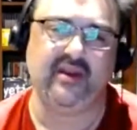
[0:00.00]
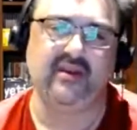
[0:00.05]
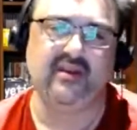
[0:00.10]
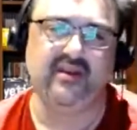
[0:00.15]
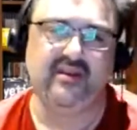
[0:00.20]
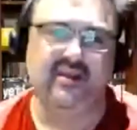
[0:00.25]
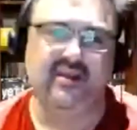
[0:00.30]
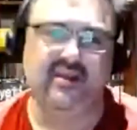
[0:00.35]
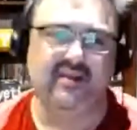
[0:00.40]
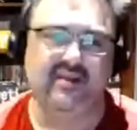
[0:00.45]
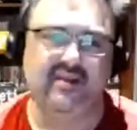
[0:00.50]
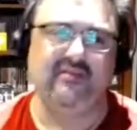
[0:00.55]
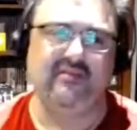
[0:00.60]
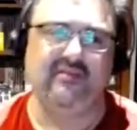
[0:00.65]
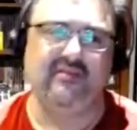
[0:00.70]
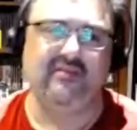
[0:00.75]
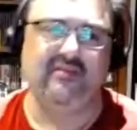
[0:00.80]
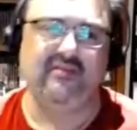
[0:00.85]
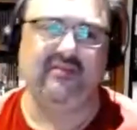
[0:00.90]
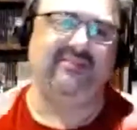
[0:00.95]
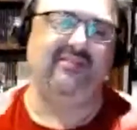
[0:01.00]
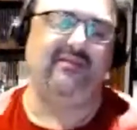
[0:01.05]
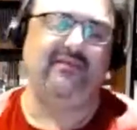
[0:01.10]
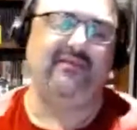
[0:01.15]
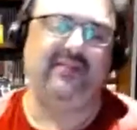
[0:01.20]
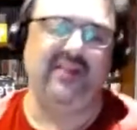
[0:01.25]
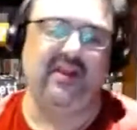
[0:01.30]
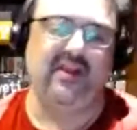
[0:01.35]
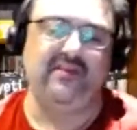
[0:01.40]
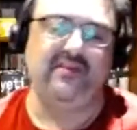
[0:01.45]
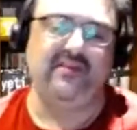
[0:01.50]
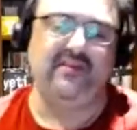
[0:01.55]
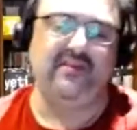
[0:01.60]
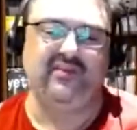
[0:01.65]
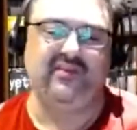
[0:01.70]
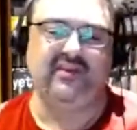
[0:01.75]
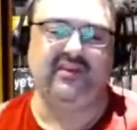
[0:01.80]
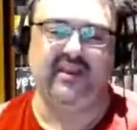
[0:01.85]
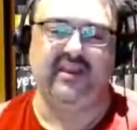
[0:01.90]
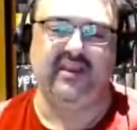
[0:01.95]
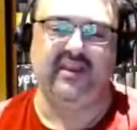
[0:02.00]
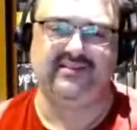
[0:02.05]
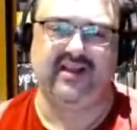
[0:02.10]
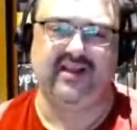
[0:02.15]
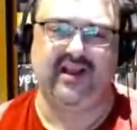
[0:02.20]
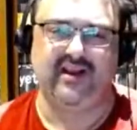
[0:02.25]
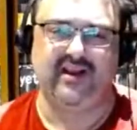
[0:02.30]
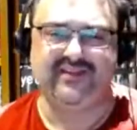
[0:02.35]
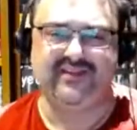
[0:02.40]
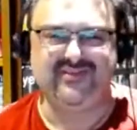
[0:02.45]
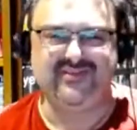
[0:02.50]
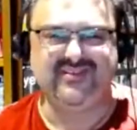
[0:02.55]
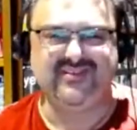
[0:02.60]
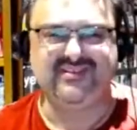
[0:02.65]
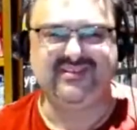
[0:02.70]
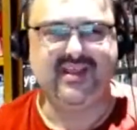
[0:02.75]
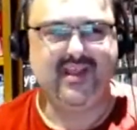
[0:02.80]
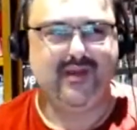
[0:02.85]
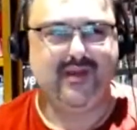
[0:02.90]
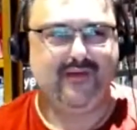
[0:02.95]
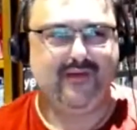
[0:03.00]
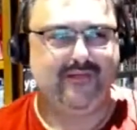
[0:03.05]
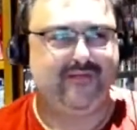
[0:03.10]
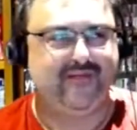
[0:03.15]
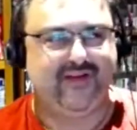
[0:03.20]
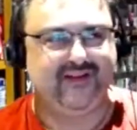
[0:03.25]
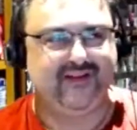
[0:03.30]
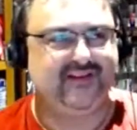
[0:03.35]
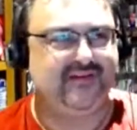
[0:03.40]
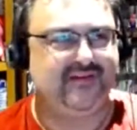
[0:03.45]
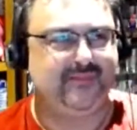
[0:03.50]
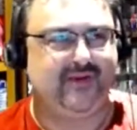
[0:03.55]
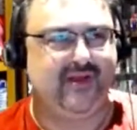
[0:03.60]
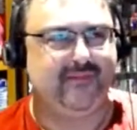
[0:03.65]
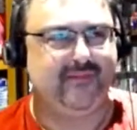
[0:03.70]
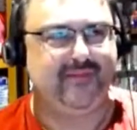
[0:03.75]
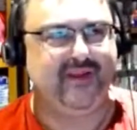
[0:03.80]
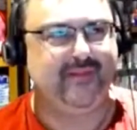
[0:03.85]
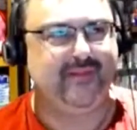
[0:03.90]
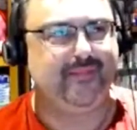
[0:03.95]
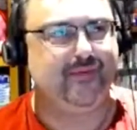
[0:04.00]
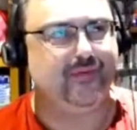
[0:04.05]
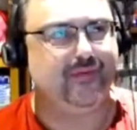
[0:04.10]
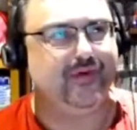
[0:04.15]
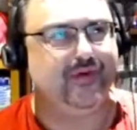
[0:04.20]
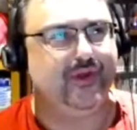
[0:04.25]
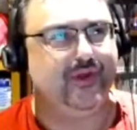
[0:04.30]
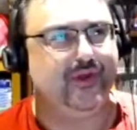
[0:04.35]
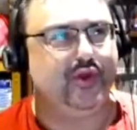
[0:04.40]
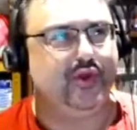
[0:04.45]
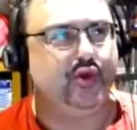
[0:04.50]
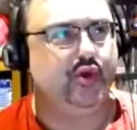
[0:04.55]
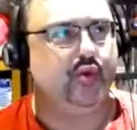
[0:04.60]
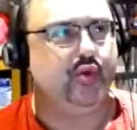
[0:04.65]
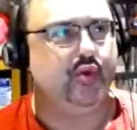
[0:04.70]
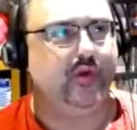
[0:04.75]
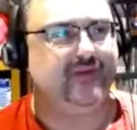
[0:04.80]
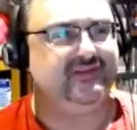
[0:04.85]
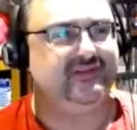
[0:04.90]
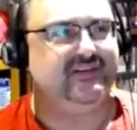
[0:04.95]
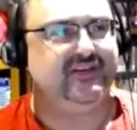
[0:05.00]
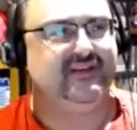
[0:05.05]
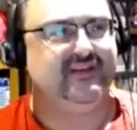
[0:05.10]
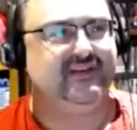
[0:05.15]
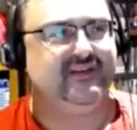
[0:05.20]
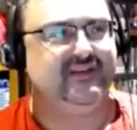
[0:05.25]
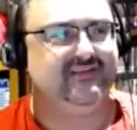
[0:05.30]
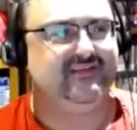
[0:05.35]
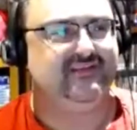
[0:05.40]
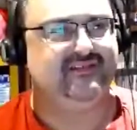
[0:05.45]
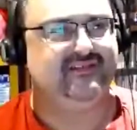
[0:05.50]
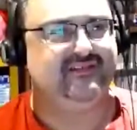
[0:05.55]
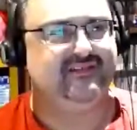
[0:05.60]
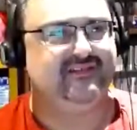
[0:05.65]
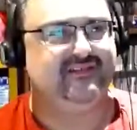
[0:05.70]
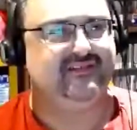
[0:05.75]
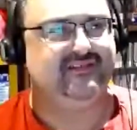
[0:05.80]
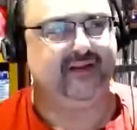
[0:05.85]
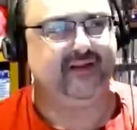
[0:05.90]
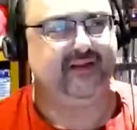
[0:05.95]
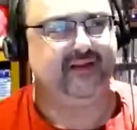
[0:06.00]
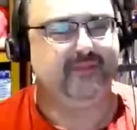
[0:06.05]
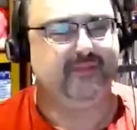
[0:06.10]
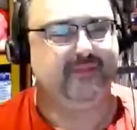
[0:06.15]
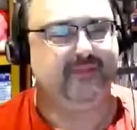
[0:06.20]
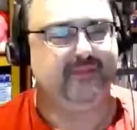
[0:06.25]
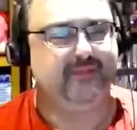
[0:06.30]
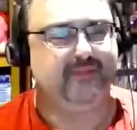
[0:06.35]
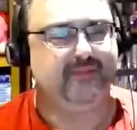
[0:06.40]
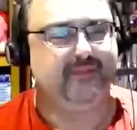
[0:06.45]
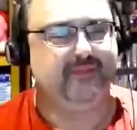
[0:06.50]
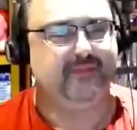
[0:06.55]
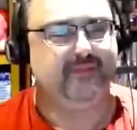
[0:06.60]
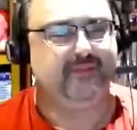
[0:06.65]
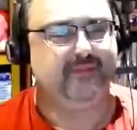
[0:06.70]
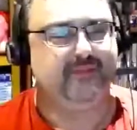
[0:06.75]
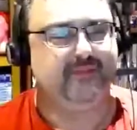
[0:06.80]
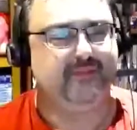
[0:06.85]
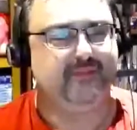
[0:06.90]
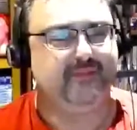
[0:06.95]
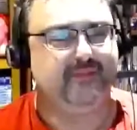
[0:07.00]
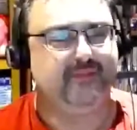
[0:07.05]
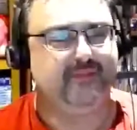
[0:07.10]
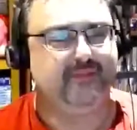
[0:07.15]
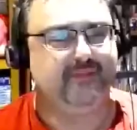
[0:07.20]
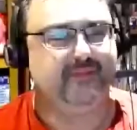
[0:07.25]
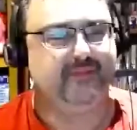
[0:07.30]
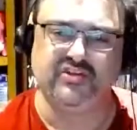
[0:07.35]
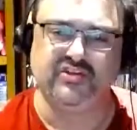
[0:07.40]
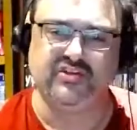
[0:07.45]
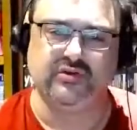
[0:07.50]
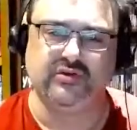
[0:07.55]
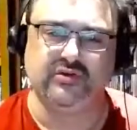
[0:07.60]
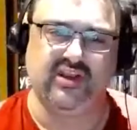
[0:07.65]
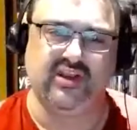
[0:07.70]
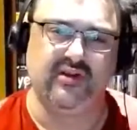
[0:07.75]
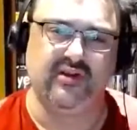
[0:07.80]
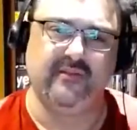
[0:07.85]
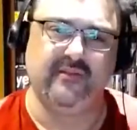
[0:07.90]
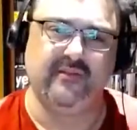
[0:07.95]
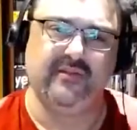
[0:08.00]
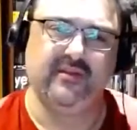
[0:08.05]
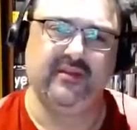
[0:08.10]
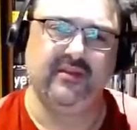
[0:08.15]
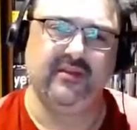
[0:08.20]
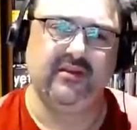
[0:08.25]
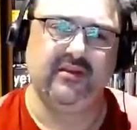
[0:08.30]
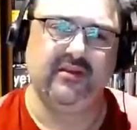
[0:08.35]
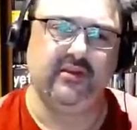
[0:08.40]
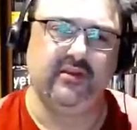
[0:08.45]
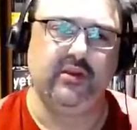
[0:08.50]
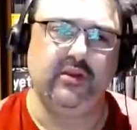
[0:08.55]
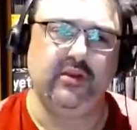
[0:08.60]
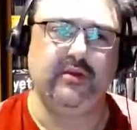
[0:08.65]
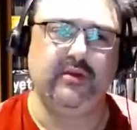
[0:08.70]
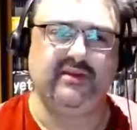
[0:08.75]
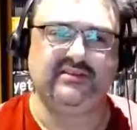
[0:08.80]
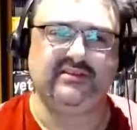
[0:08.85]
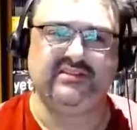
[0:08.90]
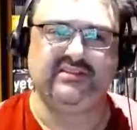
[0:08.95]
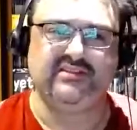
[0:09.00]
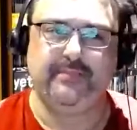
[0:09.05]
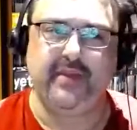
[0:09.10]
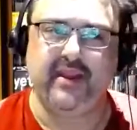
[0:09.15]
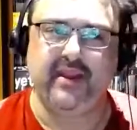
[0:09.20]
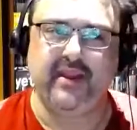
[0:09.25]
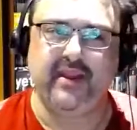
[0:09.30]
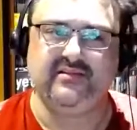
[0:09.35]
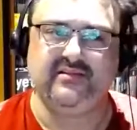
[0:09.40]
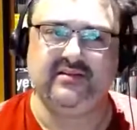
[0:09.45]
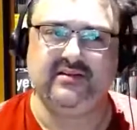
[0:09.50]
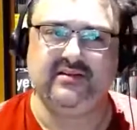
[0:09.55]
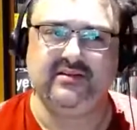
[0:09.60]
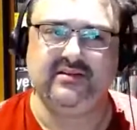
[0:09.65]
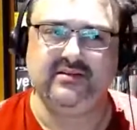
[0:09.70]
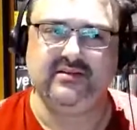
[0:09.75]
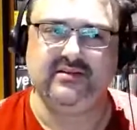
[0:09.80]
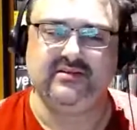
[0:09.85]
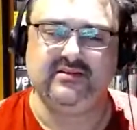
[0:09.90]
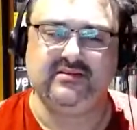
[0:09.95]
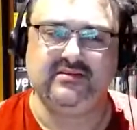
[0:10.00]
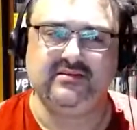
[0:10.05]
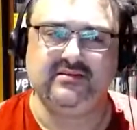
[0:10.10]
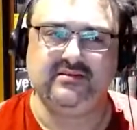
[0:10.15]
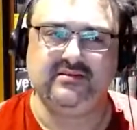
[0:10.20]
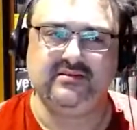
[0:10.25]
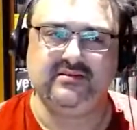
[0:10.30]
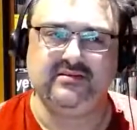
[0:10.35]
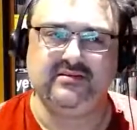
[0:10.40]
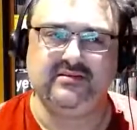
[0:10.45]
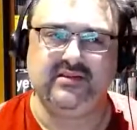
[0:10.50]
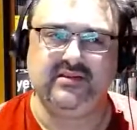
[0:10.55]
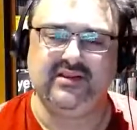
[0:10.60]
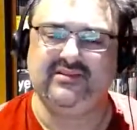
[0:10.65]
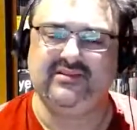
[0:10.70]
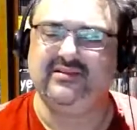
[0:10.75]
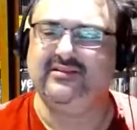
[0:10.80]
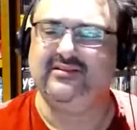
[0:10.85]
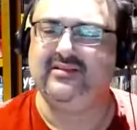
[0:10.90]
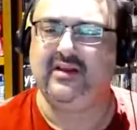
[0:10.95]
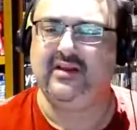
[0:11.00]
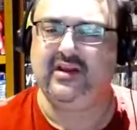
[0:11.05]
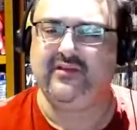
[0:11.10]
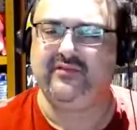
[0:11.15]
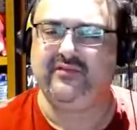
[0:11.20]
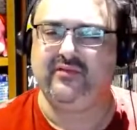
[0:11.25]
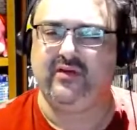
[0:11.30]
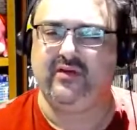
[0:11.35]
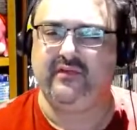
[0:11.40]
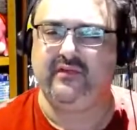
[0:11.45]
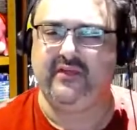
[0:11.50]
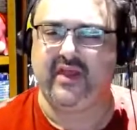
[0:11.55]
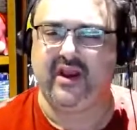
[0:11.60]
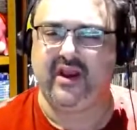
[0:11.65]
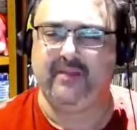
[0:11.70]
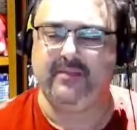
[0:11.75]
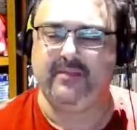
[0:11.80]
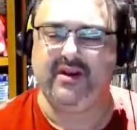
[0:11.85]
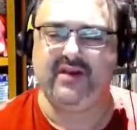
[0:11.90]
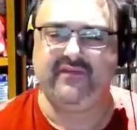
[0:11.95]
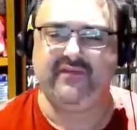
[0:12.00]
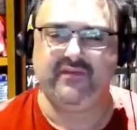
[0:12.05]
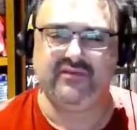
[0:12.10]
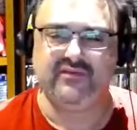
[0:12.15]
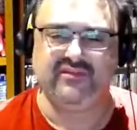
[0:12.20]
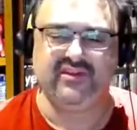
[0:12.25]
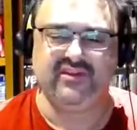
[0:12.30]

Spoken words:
let's not forget, this was the Kickstarter. This was funded by people who wanted something to be made much like the original. So you would expect it to deliver on that. I mean, if it was a completely